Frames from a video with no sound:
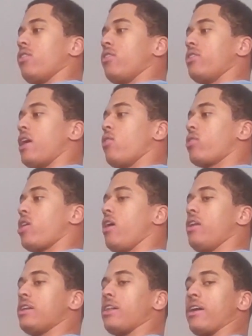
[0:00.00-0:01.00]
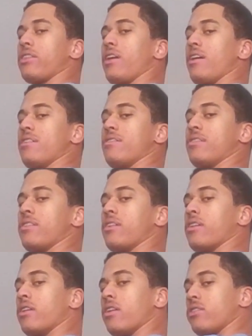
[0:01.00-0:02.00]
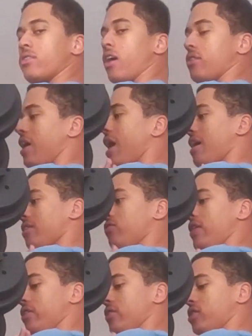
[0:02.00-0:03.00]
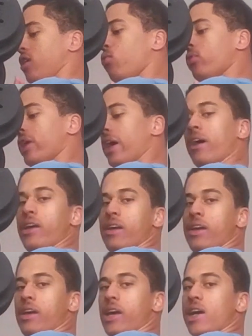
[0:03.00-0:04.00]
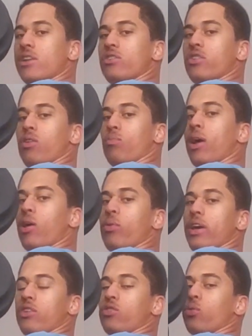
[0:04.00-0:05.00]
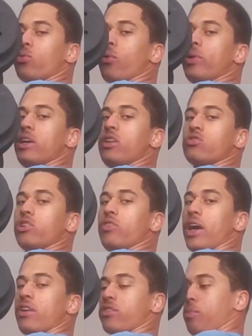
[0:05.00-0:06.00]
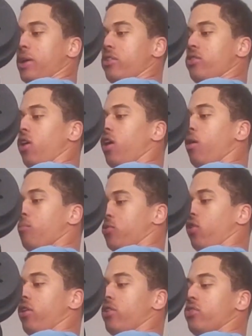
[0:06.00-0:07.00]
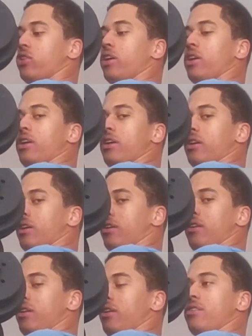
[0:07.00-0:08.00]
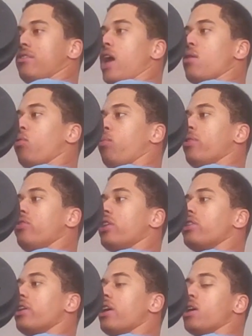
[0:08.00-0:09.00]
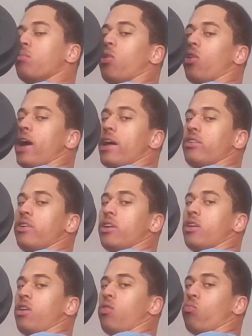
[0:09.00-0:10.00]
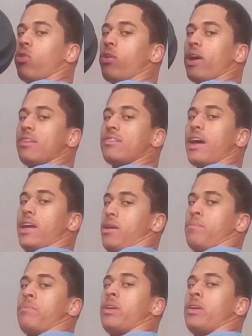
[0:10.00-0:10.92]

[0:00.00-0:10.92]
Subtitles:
Now, curling like this starts to activate the shoulder, and, it's also an injury risk because your arm's not as in a stable position anymore. And what do I say?